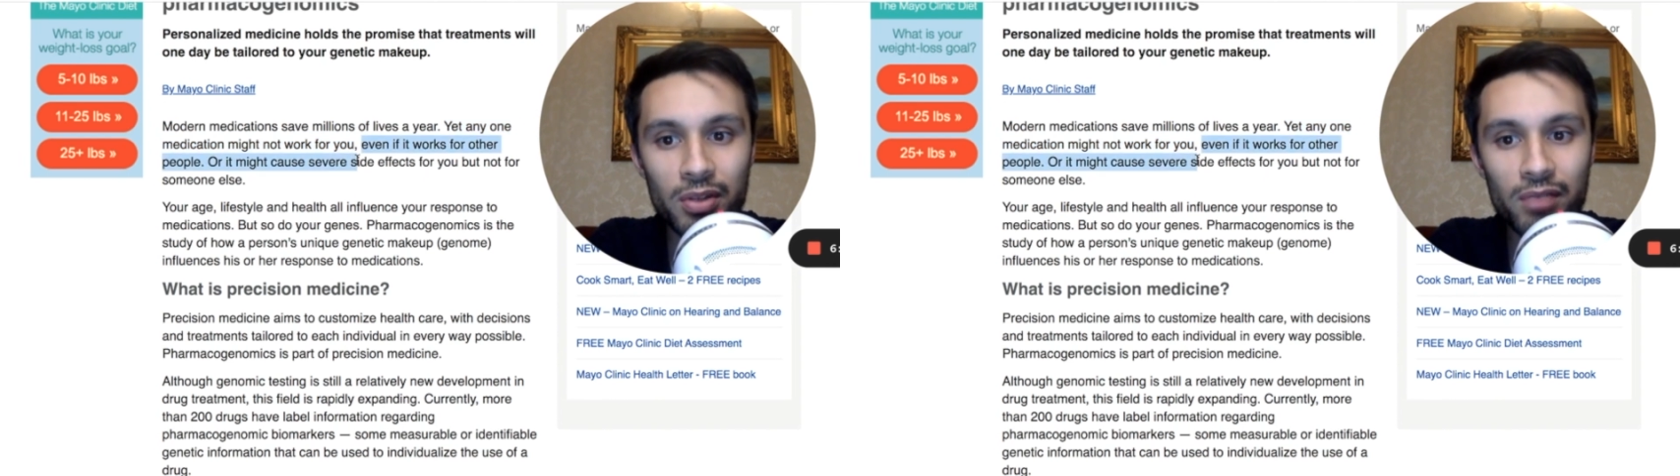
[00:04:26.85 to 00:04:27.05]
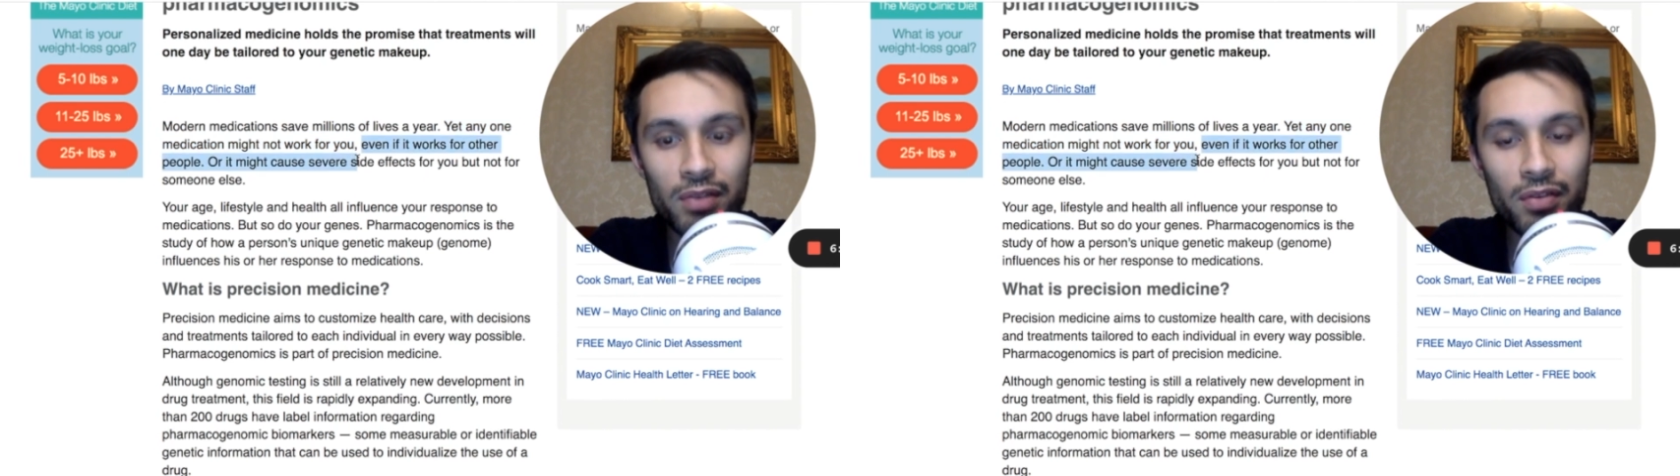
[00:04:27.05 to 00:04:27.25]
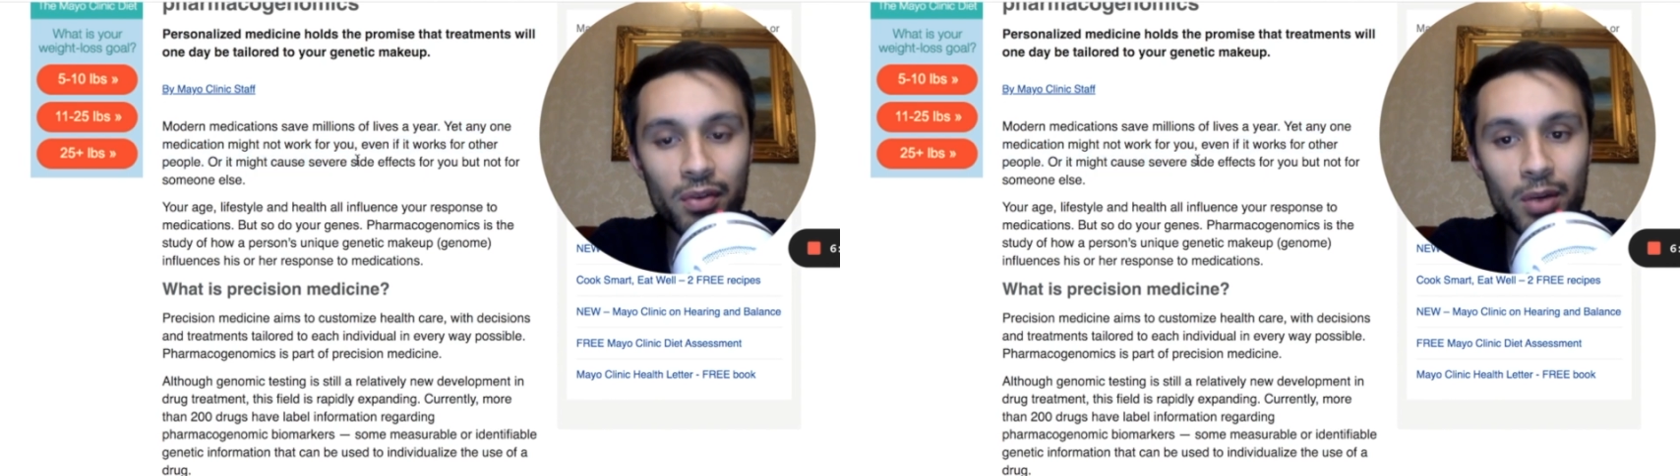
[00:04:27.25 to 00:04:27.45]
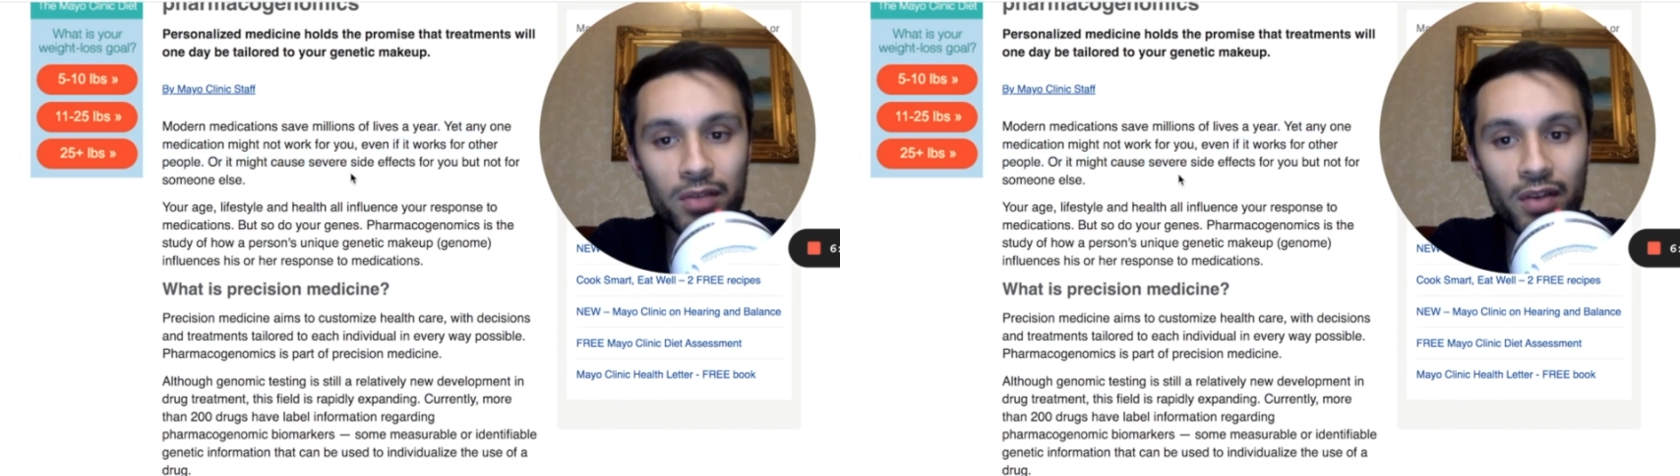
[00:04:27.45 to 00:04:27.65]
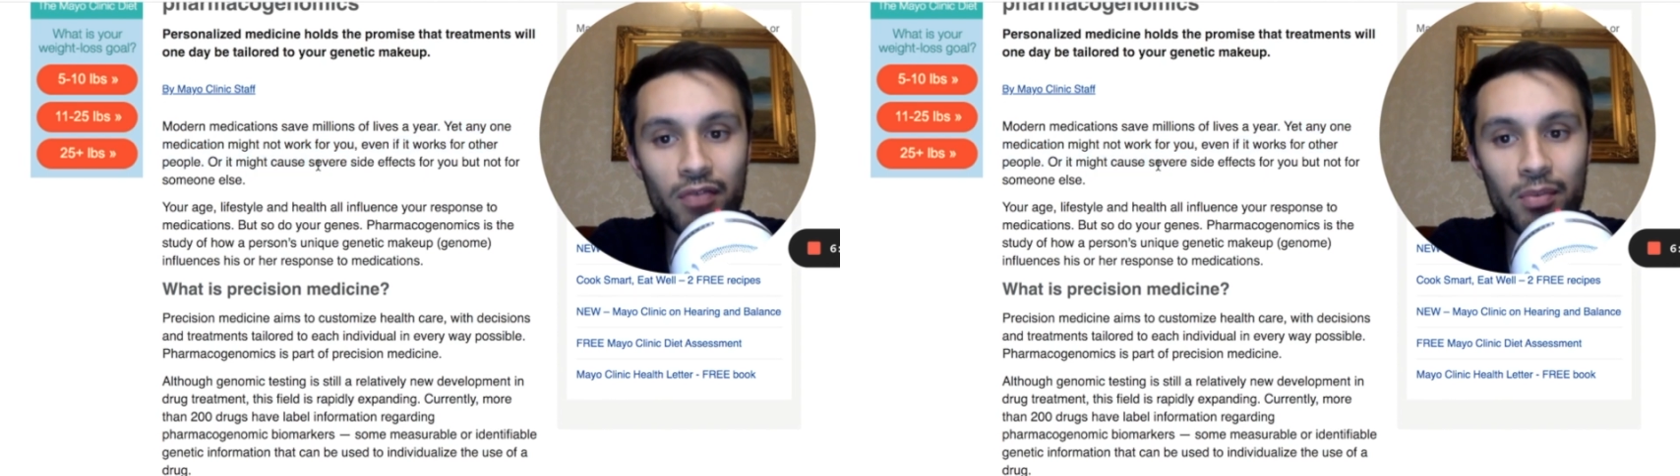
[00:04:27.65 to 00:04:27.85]
So even if it
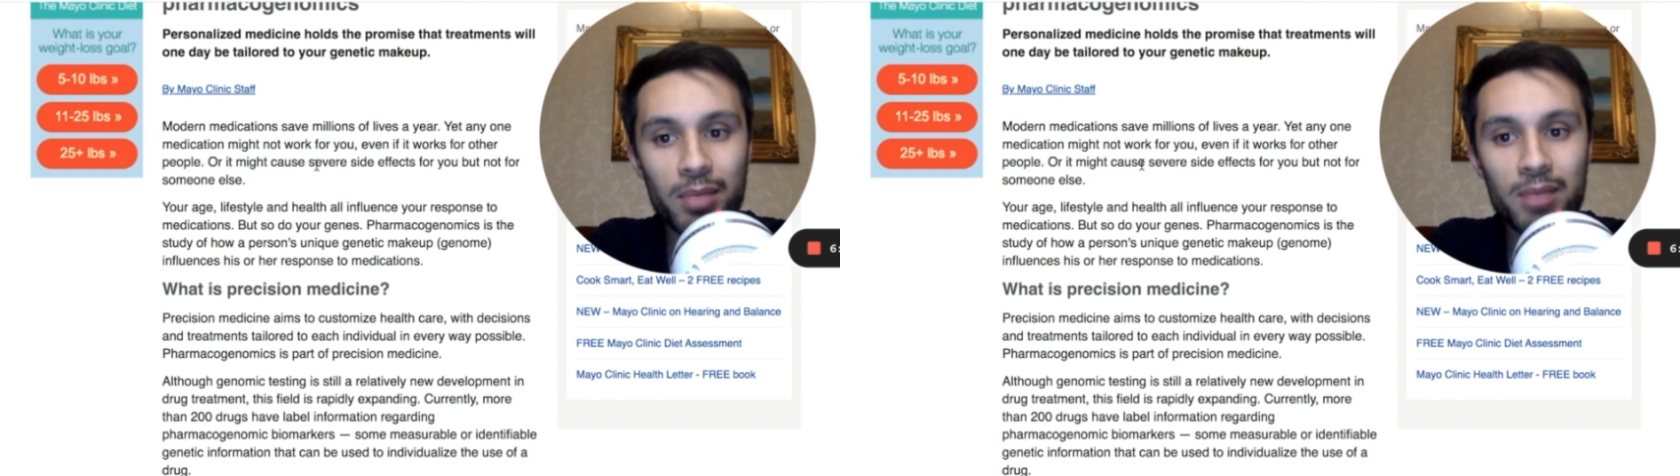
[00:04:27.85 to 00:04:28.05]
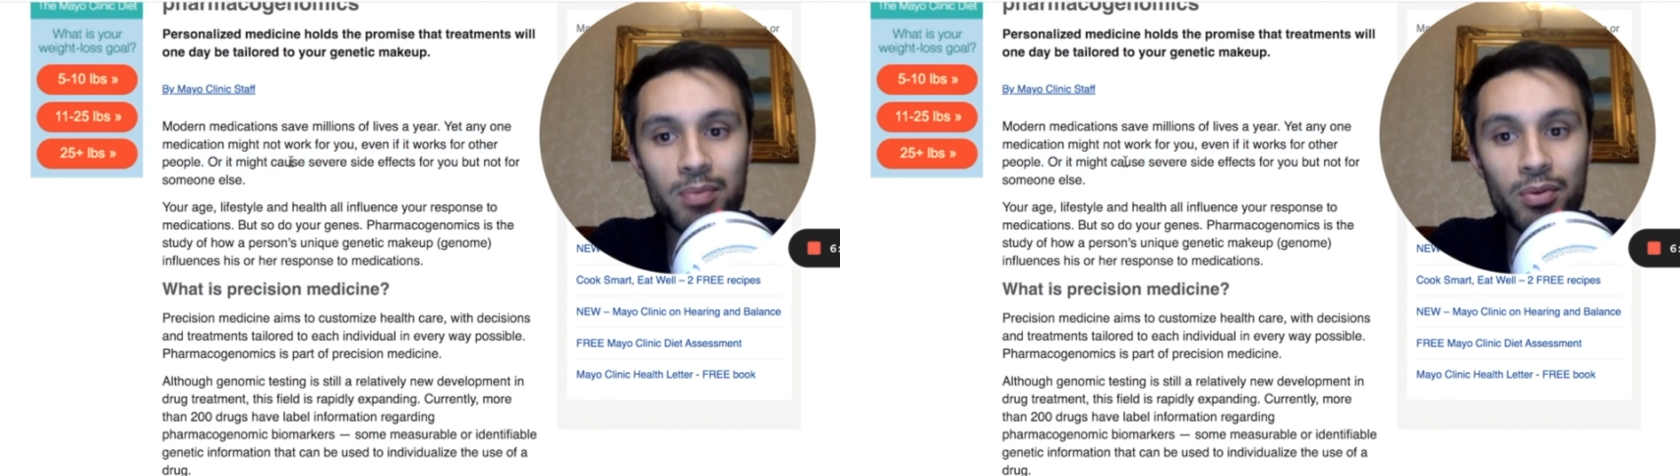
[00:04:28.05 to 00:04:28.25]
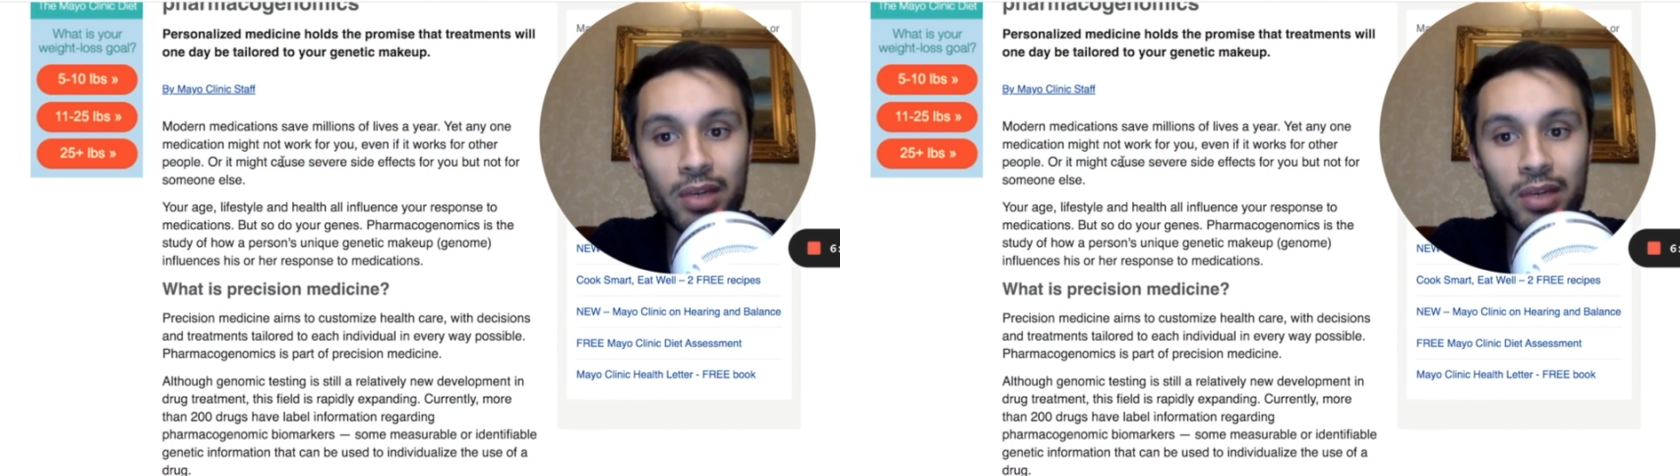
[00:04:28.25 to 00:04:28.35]
works for other people,